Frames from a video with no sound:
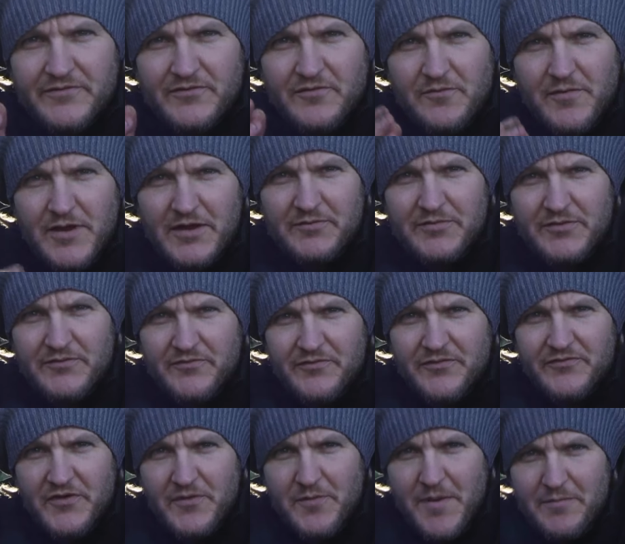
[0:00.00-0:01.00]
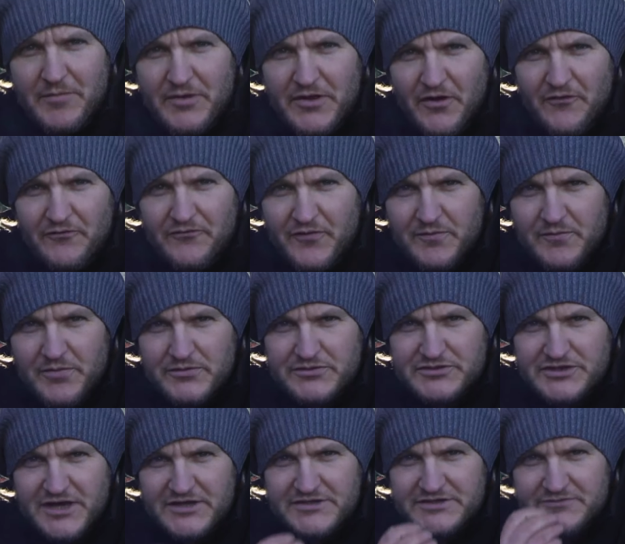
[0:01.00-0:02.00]
If you remember the old football
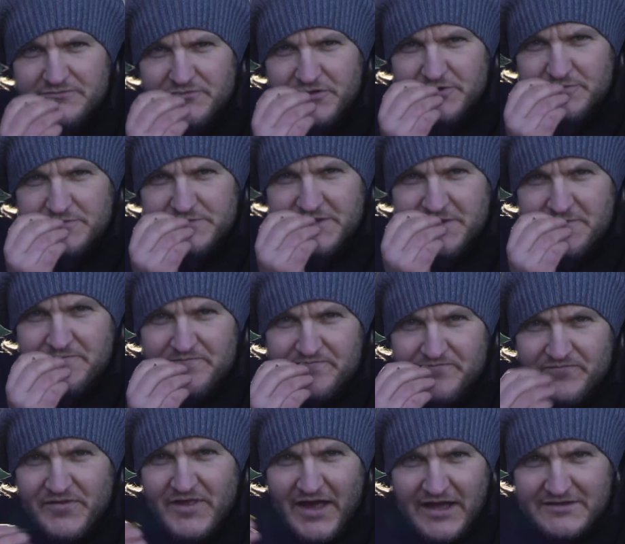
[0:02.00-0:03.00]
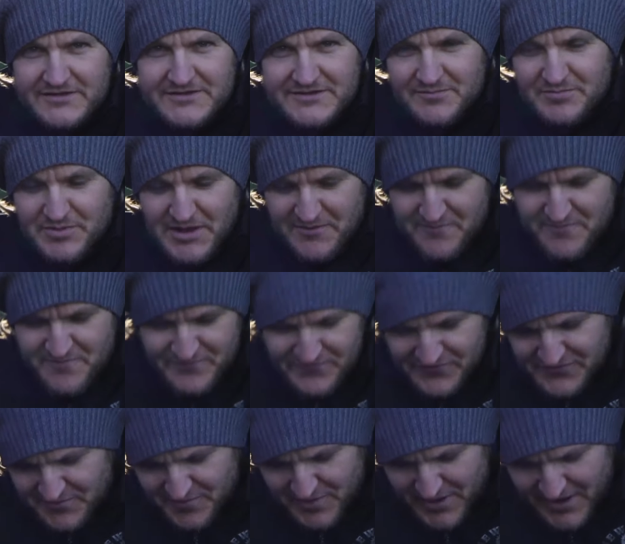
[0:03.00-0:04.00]
changing rooms, that's the plant to